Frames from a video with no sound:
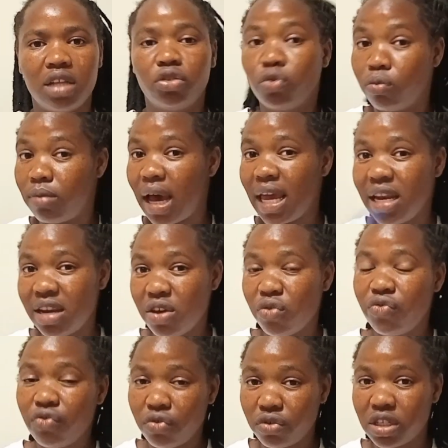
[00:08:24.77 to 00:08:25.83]
to buy new
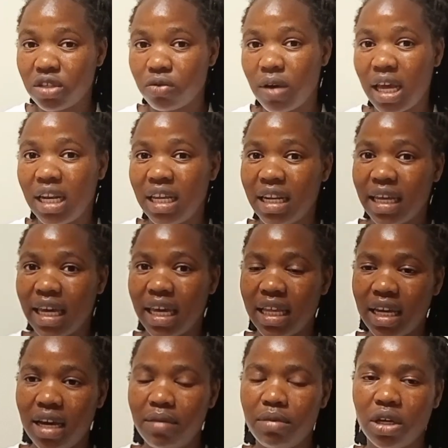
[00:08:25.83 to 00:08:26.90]
phones while in
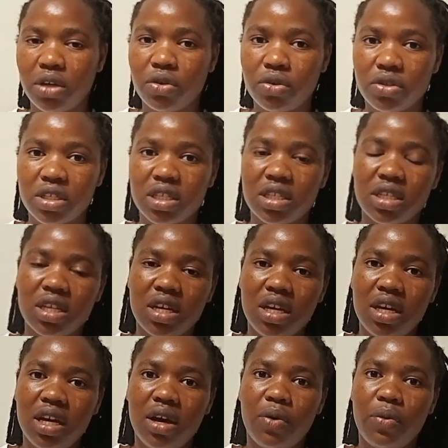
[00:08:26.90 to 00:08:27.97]
Kenya, because
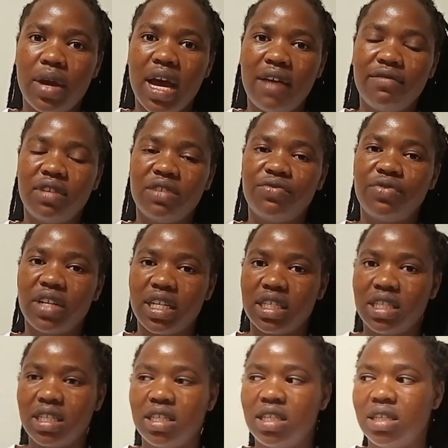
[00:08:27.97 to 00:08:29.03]
we have different
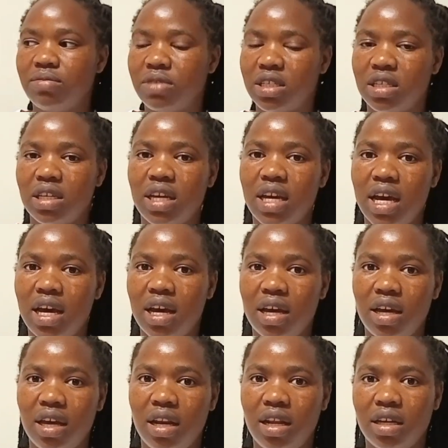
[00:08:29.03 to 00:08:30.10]
systems here,
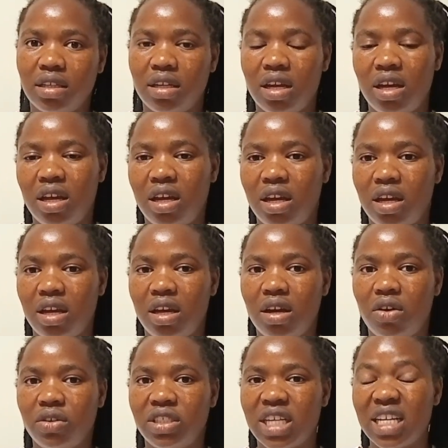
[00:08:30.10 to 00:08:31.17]

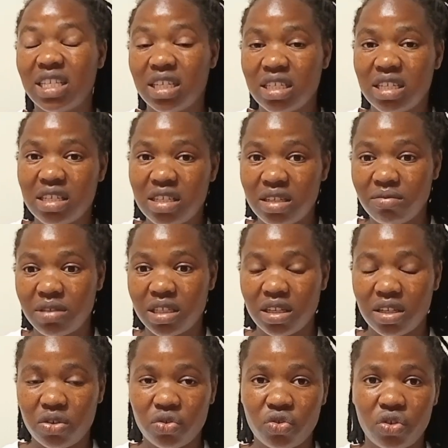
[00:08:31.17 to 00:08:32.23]
charging systems
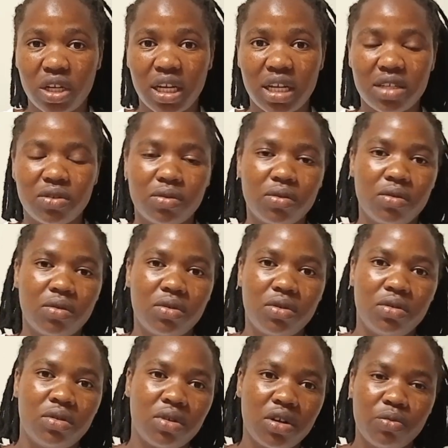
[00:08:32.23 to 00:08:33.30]
in Australia. So
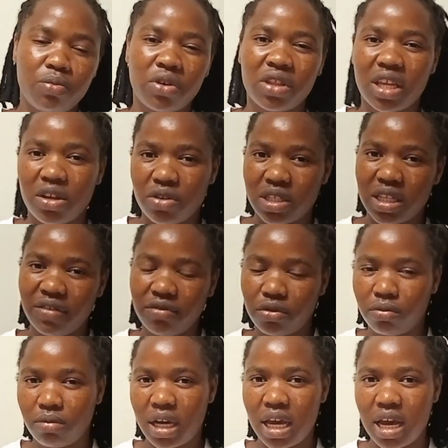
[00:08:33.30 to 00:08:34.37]
don't bother yourself
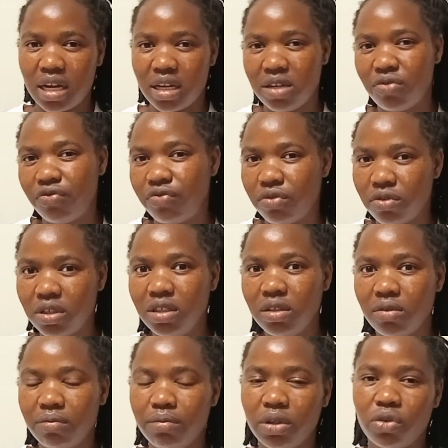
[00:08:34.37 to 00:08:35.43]
to buy a new phone
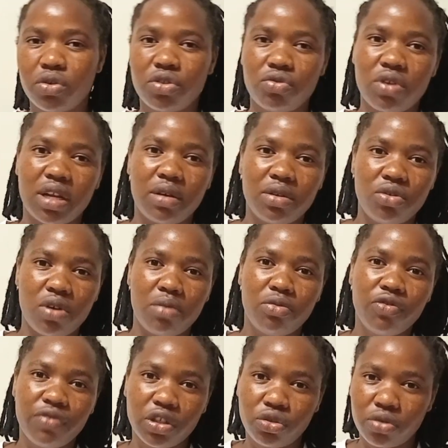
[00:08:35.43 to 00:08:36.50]
because you are
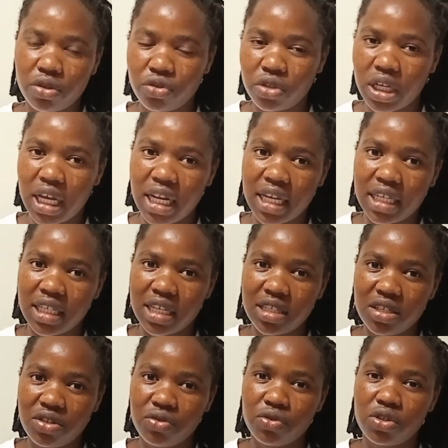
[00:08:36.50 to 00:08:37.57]
moving to Australia.
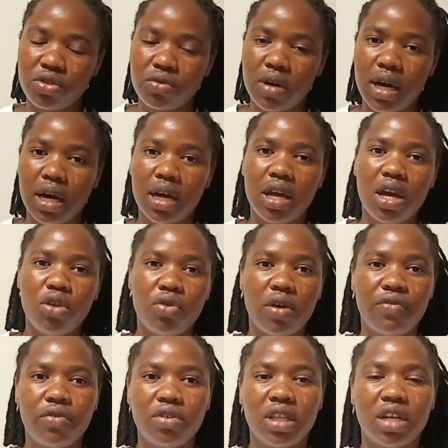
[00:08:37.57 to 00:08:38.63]
Just use your
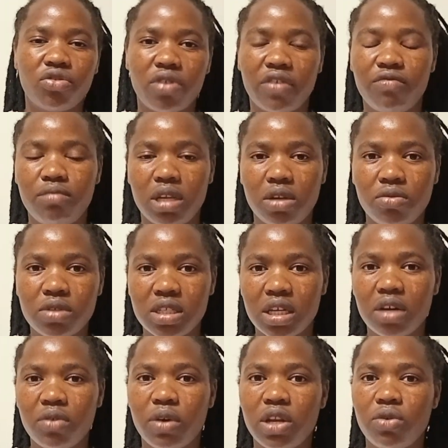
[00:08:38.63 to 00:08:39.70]
phone that you have been
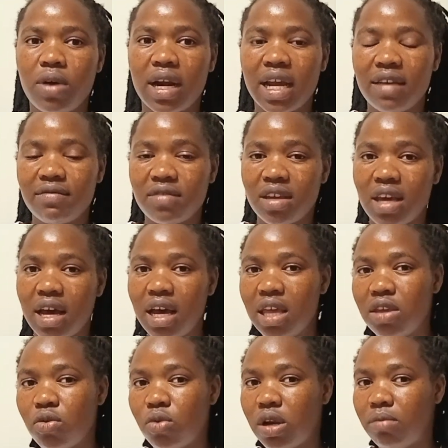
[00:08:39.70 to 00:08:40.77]
using. When you arrive here,
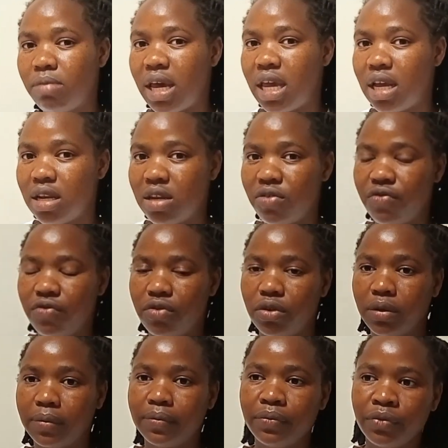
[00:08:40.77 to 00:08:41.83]
you will buy a new
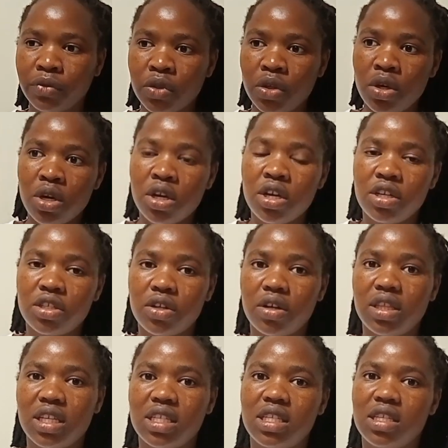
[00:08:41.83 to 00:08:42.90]
phone. So
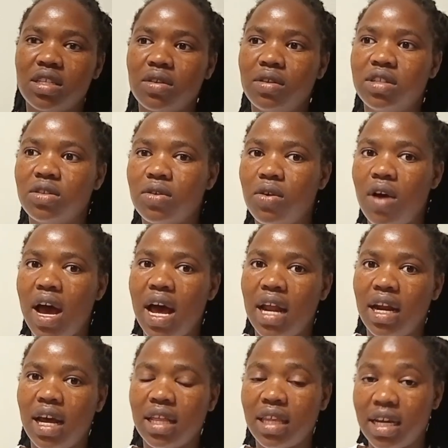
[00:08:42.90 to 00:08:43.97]
this is also
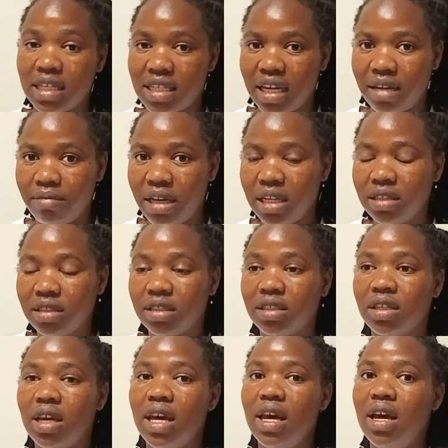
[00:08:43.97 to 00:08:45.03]
another assignment.
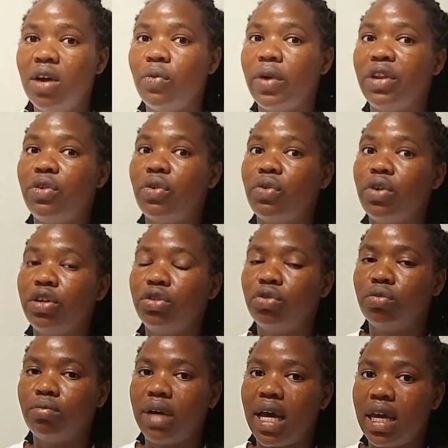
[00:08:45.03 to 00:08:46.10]
When you're going
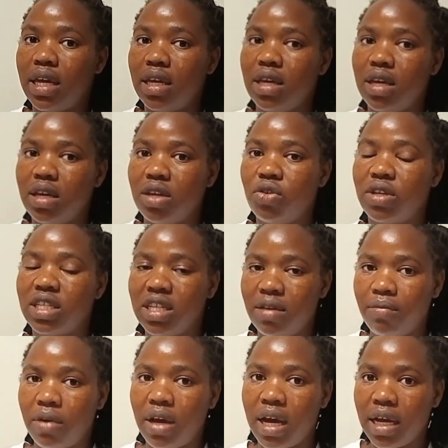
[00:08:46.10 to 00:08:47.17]
to buy your
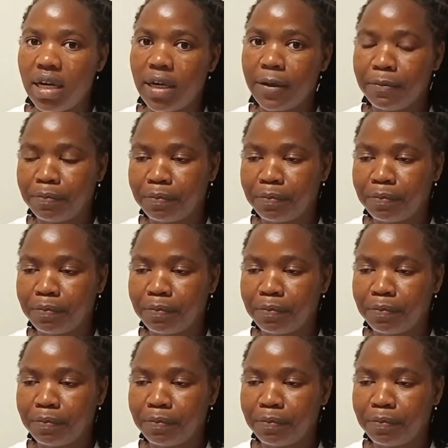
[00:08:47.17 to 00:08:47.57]
SIM card